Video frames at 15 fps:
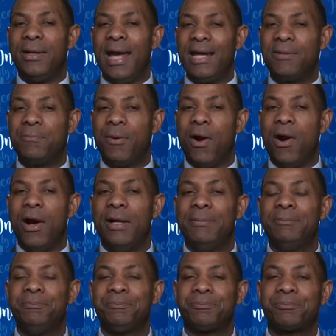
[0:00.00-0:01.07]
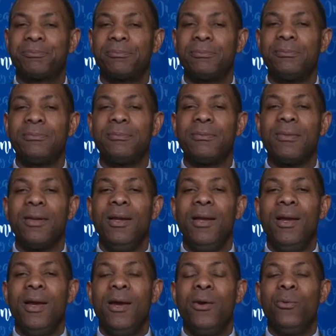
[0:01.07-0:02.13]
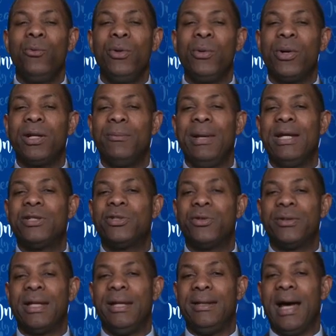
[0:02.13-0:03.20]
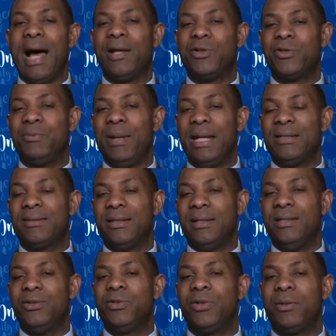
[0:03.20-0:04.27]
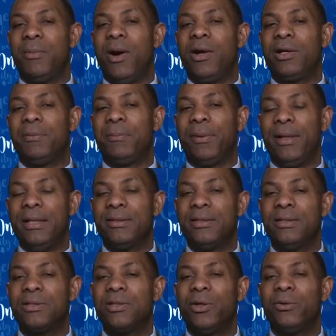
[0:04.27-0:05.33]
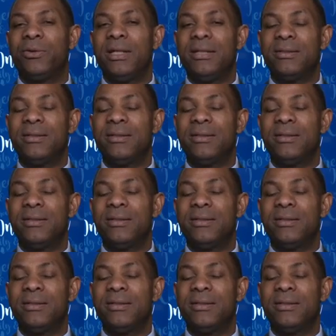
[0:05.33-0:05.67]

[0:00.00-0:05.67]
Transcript: next part, we want to make sure that knowledge makes it into the marketplace. And so